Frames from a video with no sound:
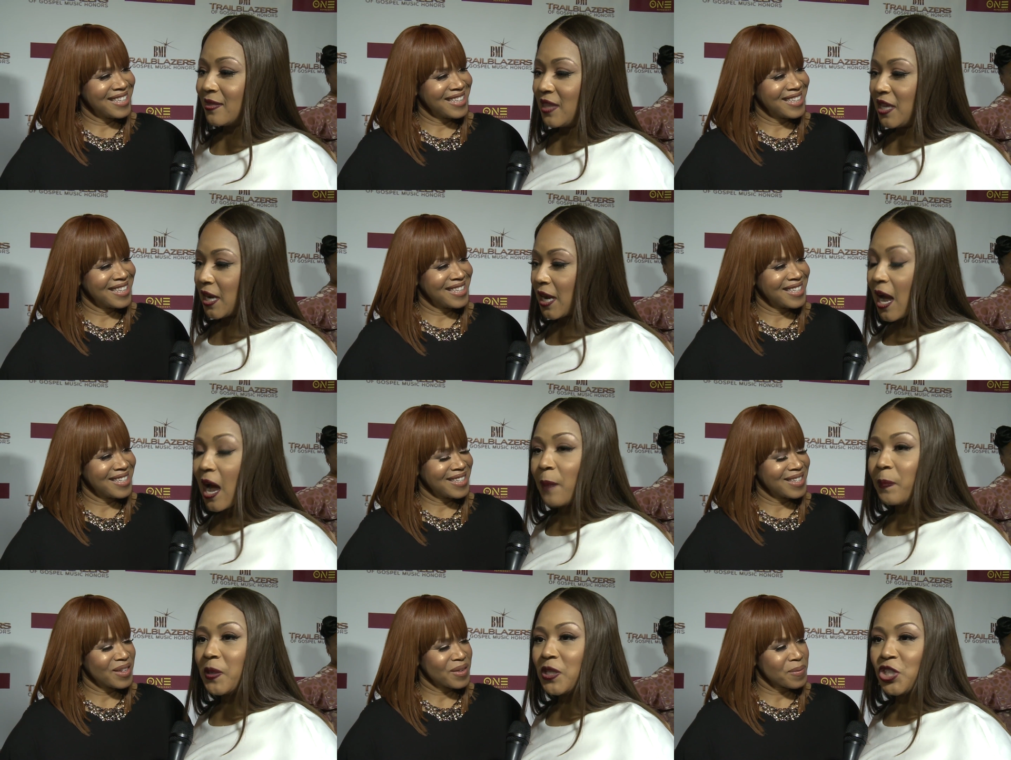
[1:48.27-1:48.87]
Speaker 1: the
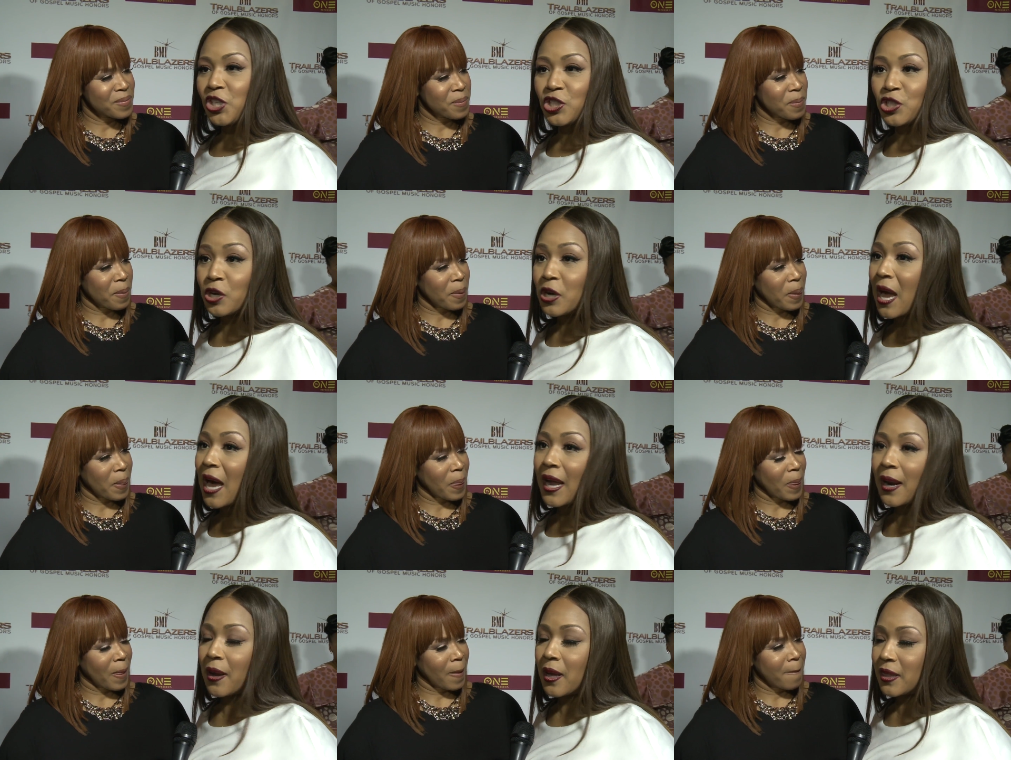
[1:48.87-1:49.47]
accomplishments
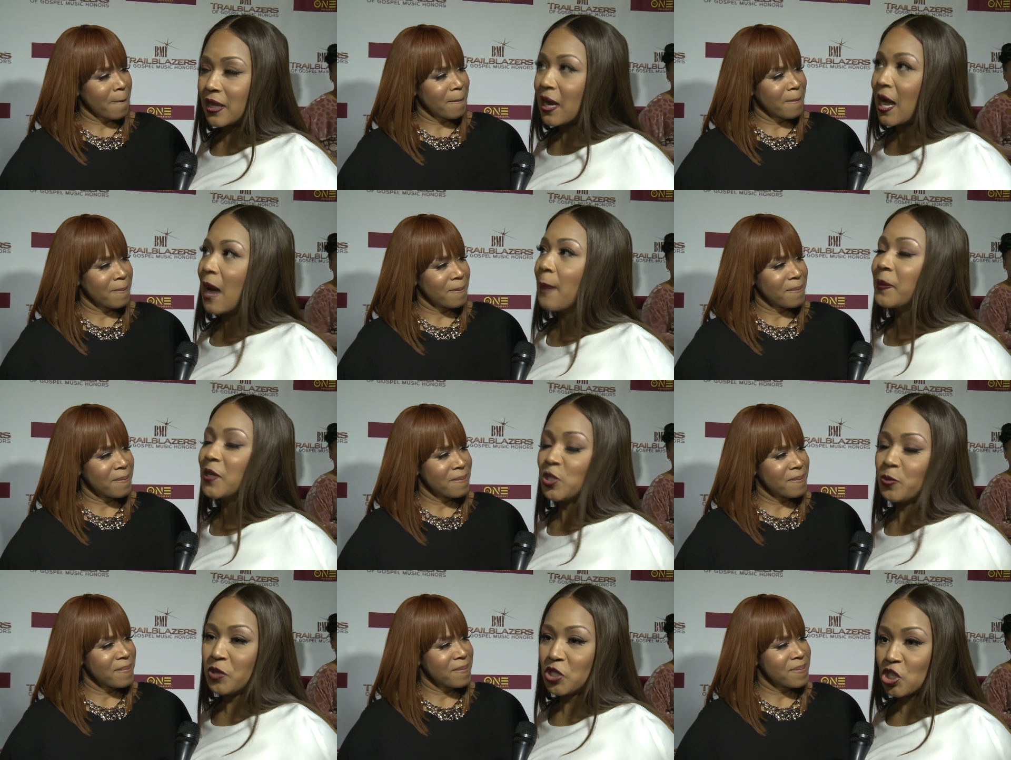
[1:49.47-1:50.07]
are not, the
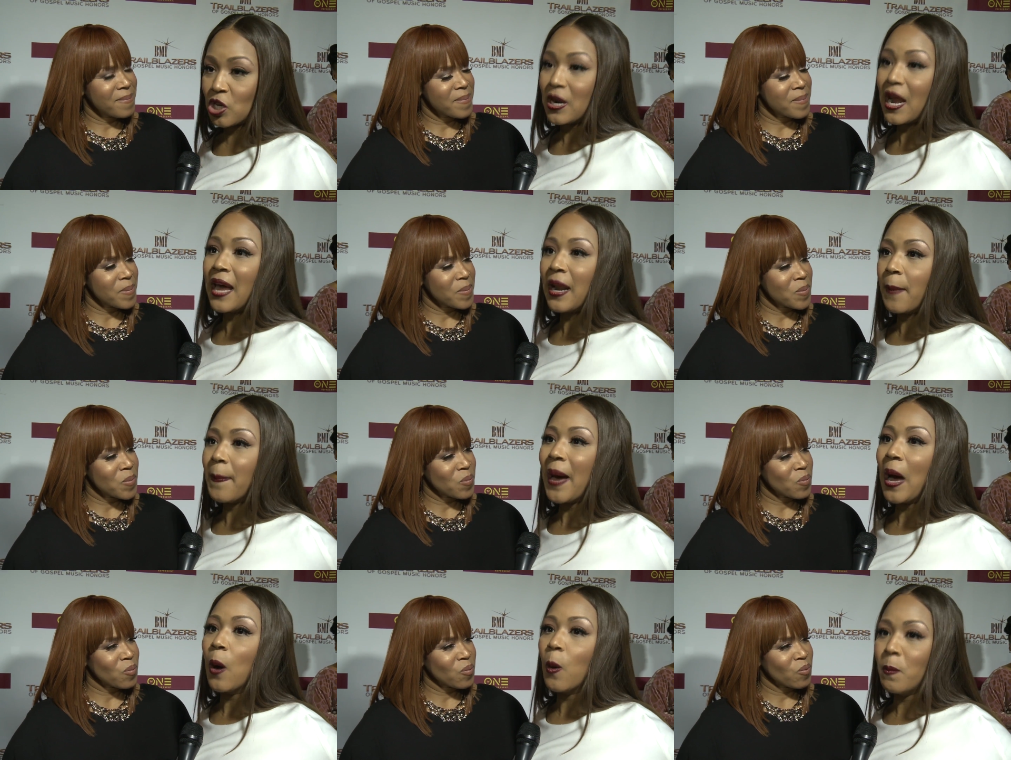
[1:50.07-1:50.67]
accomplishments are
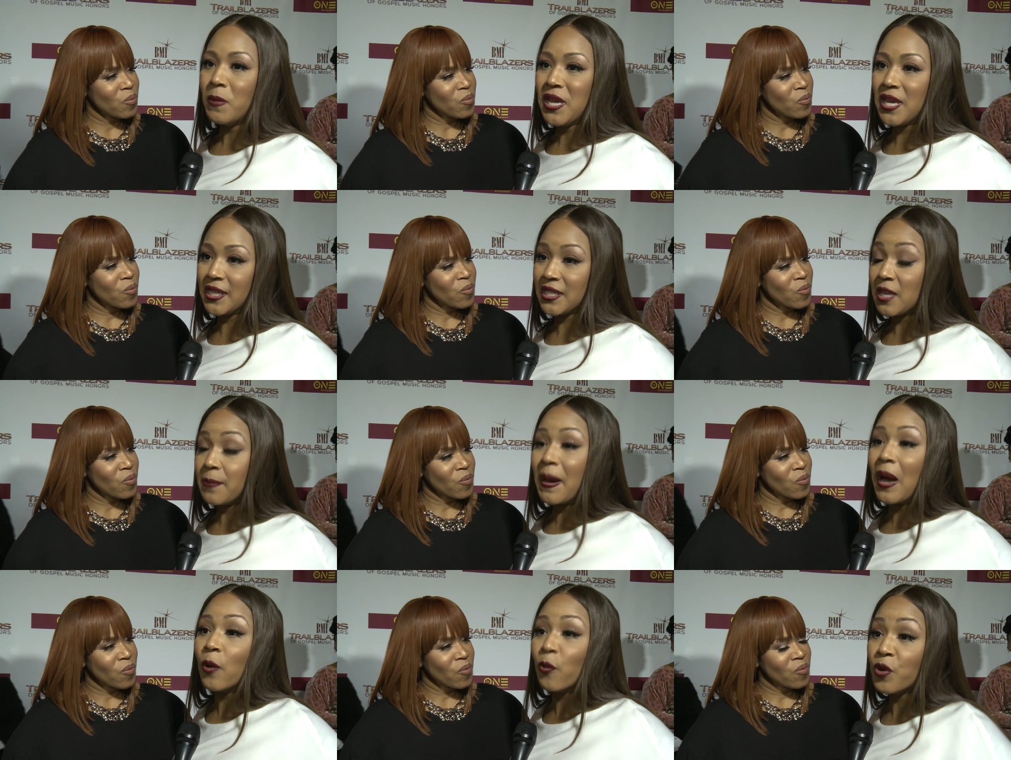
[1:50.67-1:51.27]
not about me,
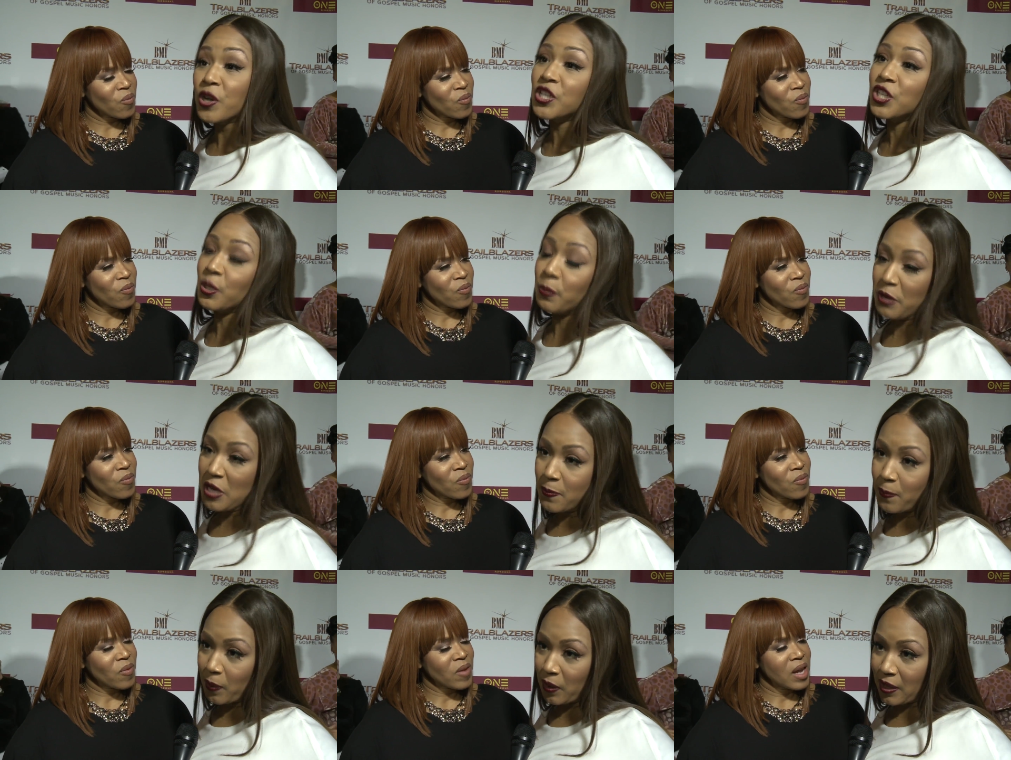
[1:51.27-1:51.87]
it's about
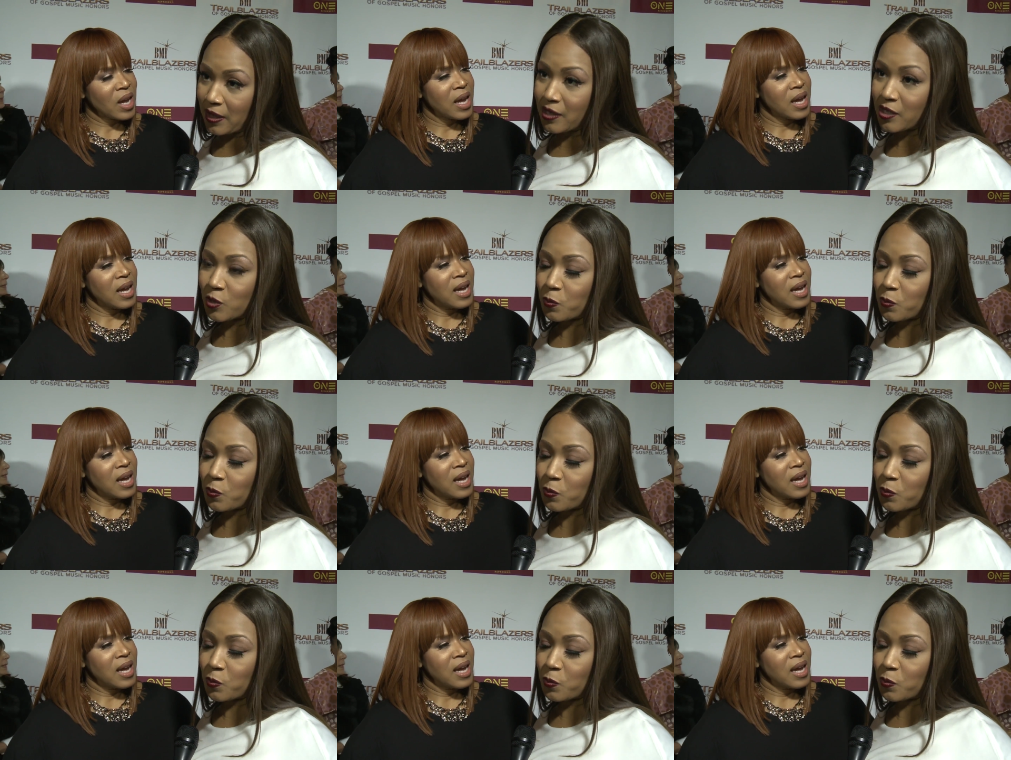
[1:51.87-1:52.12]
reaching people and